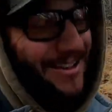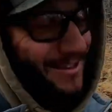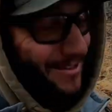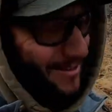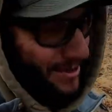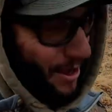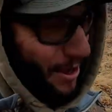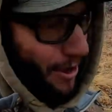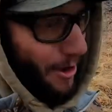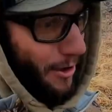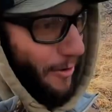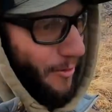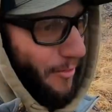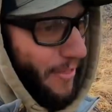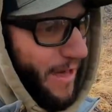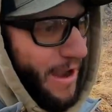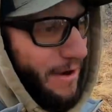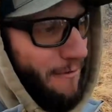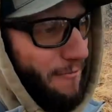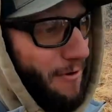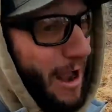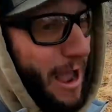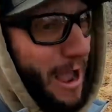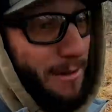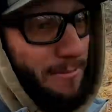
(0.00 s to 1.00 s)
so that
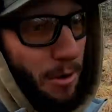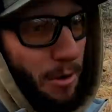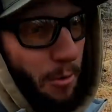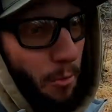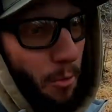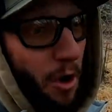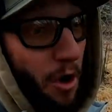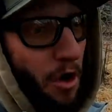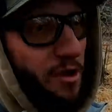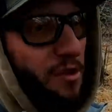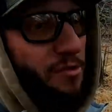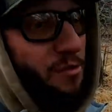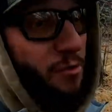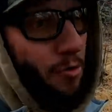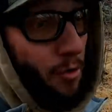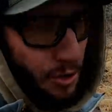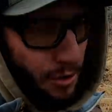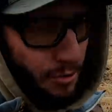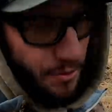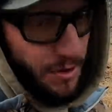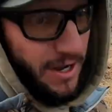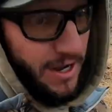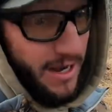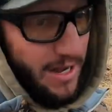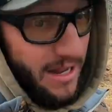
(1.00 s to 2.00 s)
rabbit was
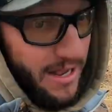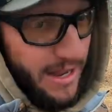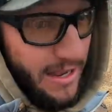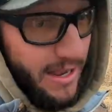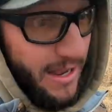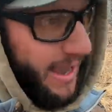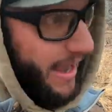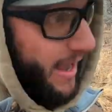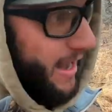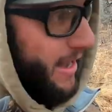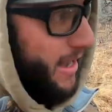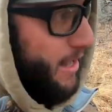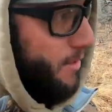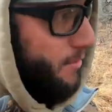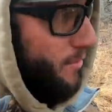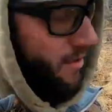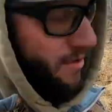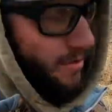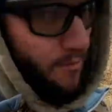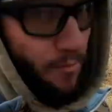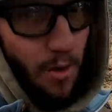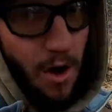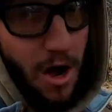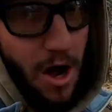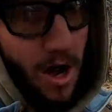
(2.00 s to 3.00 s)
wounded and he
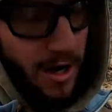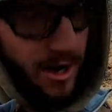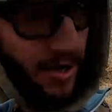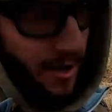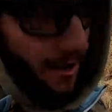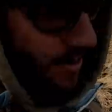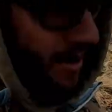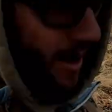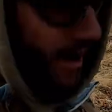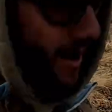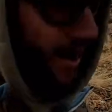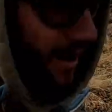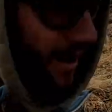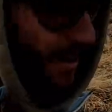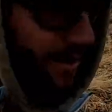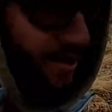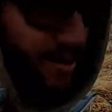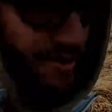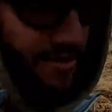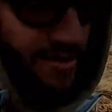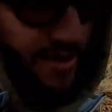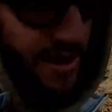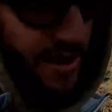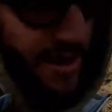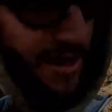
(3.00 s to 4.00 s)
was walking around. I
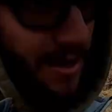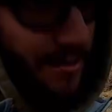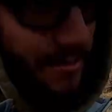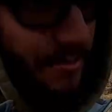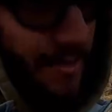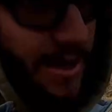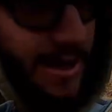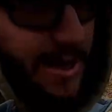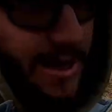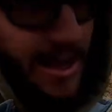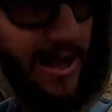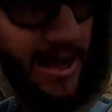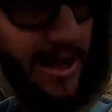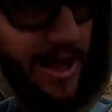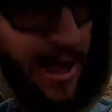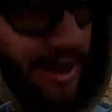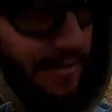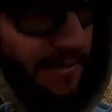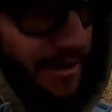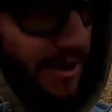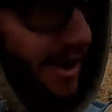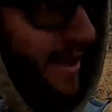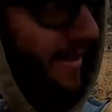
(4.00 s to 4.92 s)
just seen him. Haven't